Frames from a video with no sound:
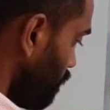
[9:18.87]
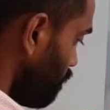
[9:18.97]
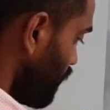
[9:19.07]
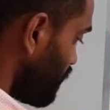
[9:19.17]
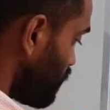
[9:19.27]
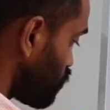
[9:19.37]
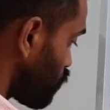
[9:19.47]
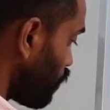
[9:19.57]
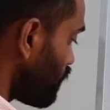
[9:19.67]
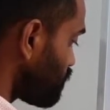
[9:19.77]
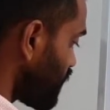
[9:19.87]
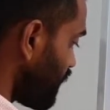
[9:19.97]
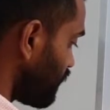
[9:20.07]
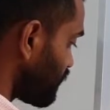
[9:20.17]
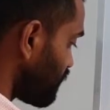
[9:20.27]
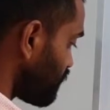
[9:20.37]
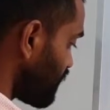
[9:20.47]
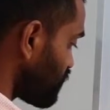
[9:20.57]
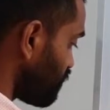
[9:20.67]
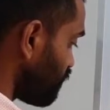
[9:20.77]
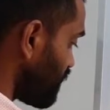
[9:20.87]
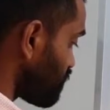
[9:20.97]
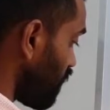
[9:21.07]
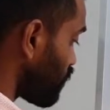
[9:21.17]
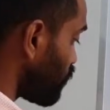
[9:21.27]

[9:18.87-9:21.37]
but these sodium channels in resting phase are